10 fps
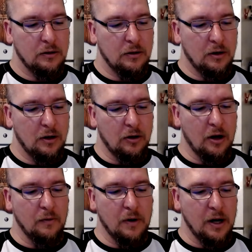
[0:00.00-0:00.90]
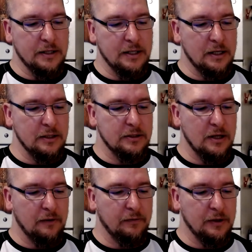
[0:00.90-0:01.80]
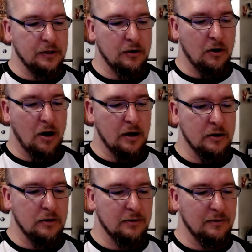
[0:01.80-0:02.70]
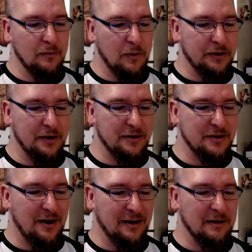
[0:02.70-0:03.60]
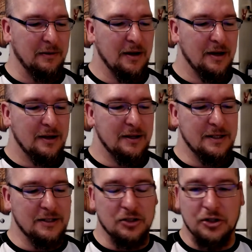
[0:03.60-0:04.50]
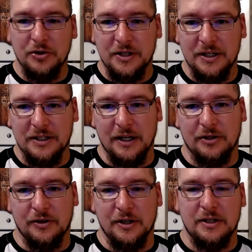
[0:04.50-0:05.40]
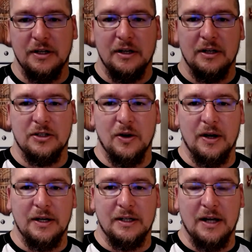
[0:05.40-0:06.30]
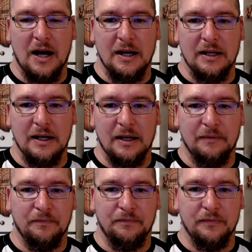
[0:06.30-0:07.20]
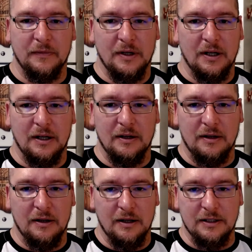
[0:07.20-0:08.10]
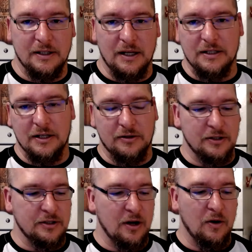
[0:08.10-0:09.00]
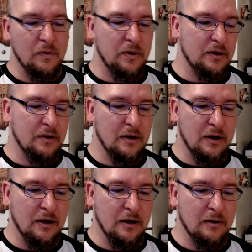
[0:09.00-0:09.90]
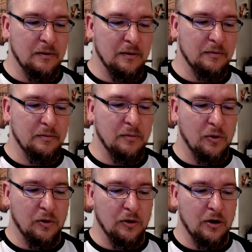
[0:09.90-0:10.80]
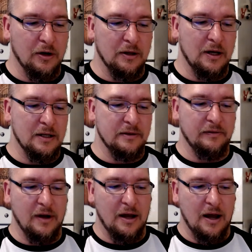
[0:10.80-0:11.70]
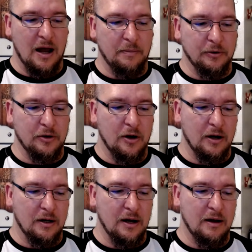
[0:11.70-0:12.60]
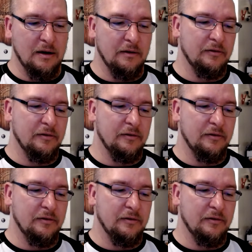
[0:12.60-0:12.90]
a lot of what I said is definitely not what they're talking about. It says juicy citrus. So I did kind of get a slight citrus note, more along the lines of apricot kind of,